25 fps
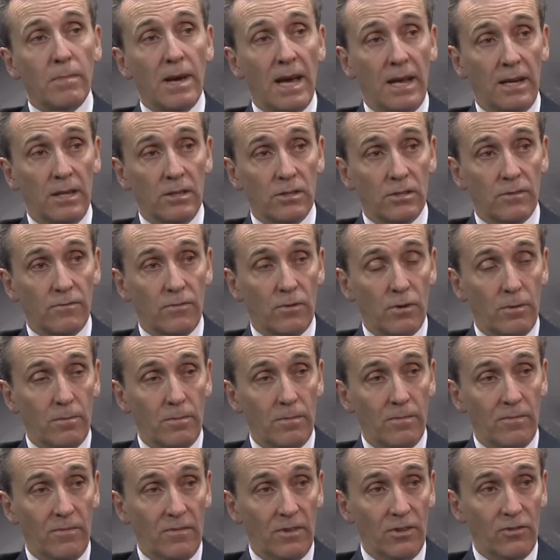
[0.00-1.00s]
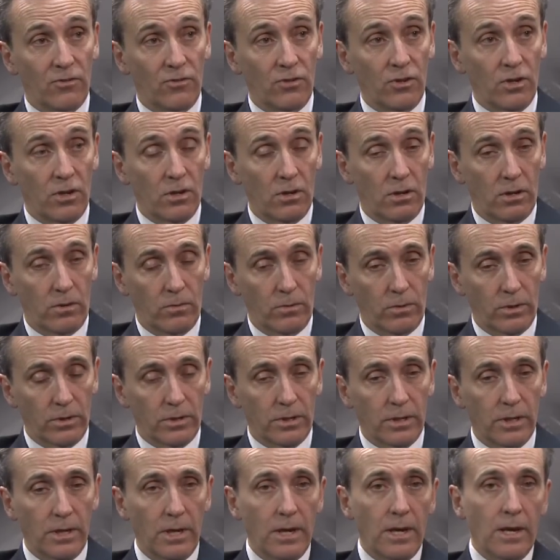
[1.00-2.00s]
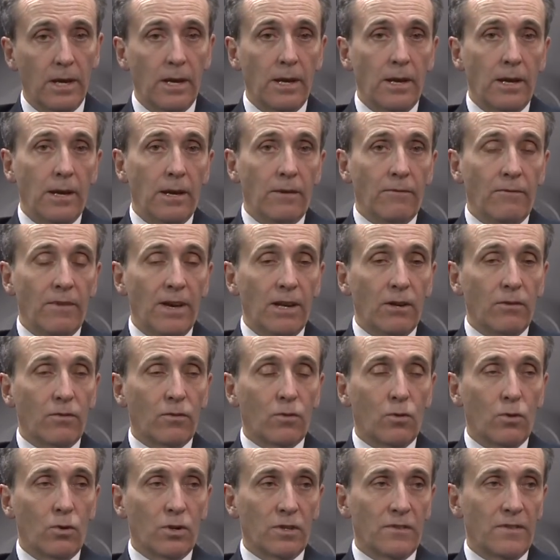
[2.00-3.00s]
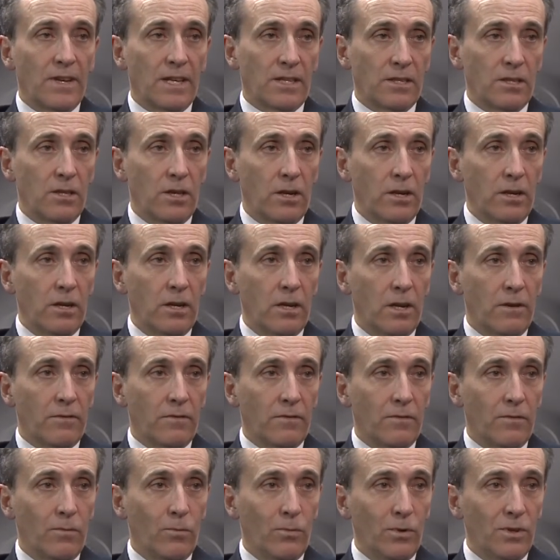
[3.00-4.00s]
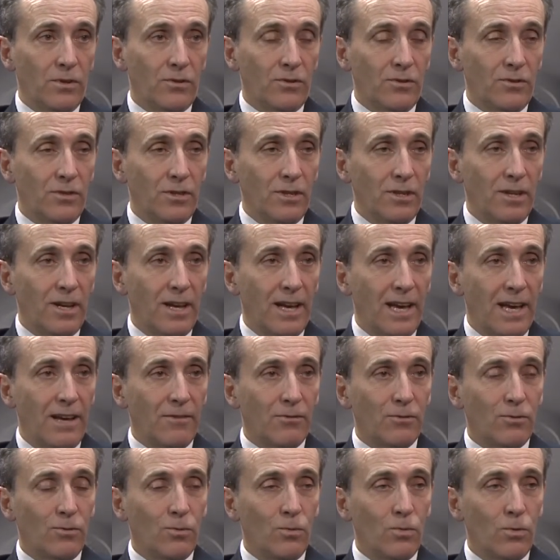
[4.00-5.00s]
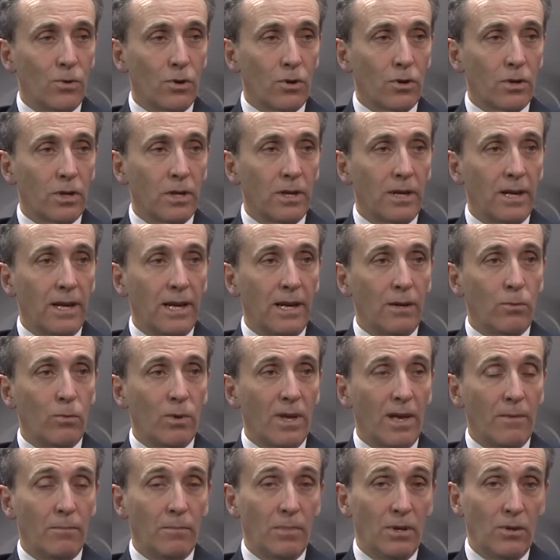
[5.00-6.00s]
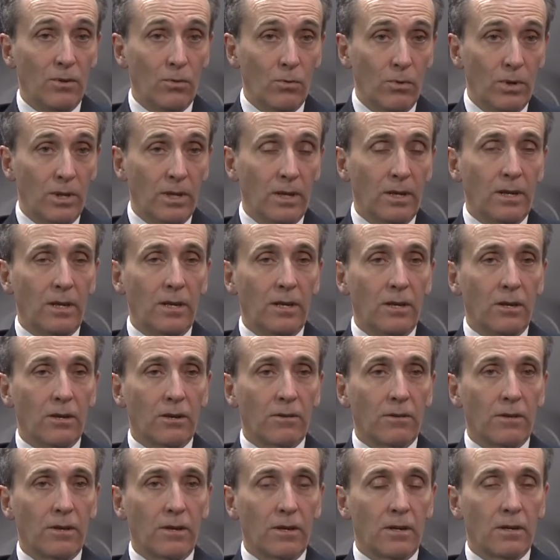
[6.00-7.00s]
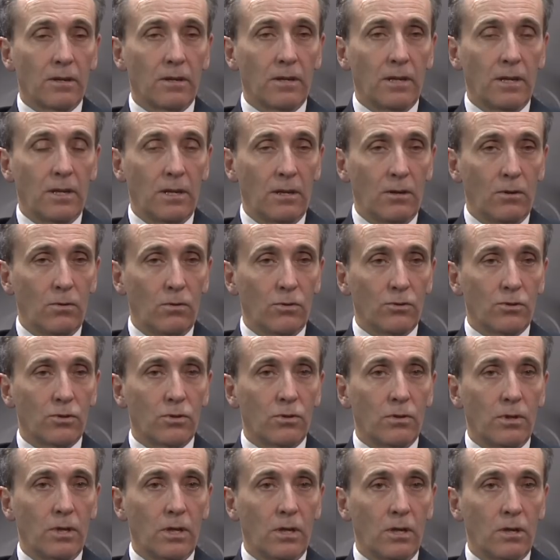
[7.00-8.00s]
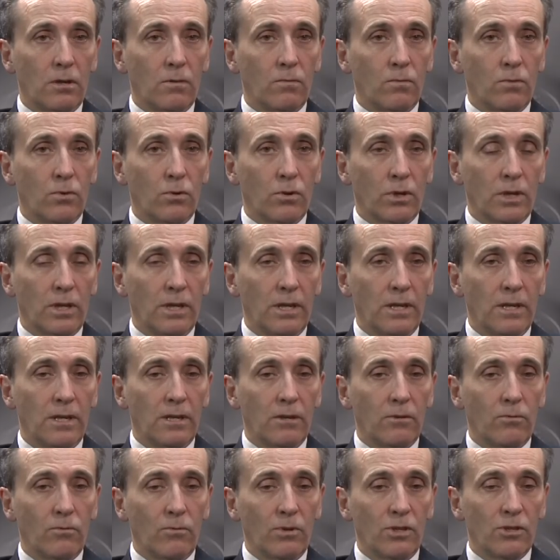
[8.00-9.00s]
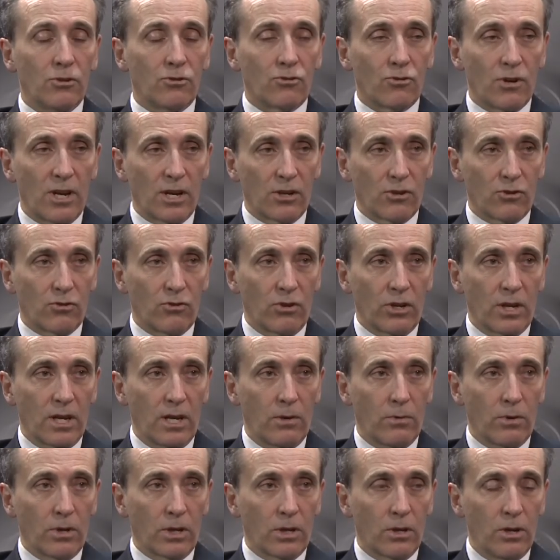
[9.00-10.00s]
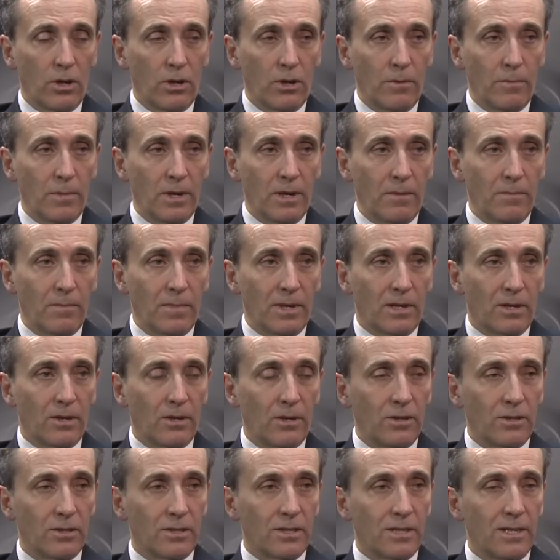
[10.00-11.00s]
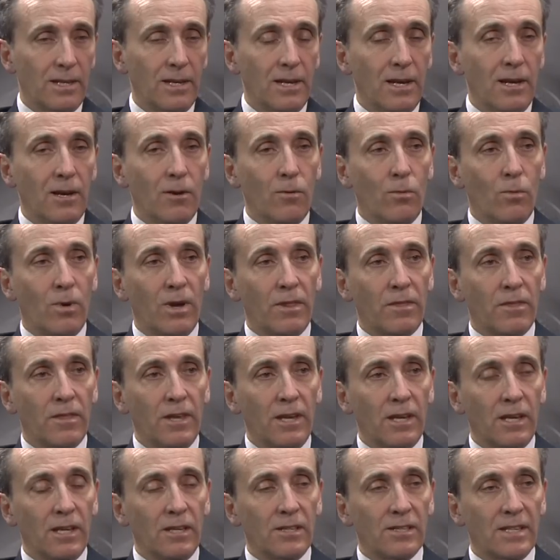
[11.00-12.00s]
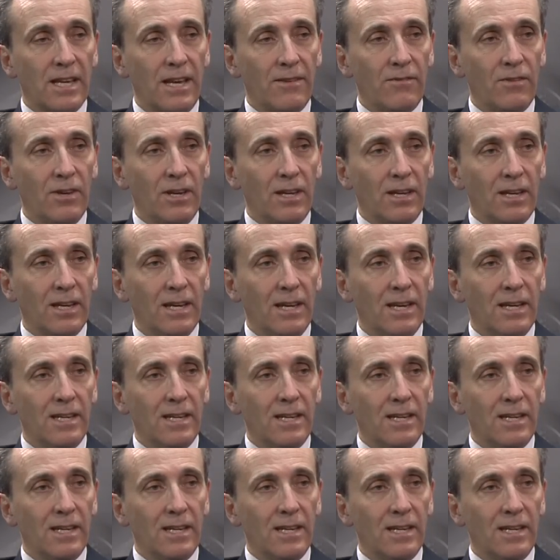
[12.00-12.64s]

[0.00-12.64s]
balance from this year onward. Then, of course, that's not enough. We still have to work, and we have been doing here and there also a lot of work in restructuring our economy, because one thing is having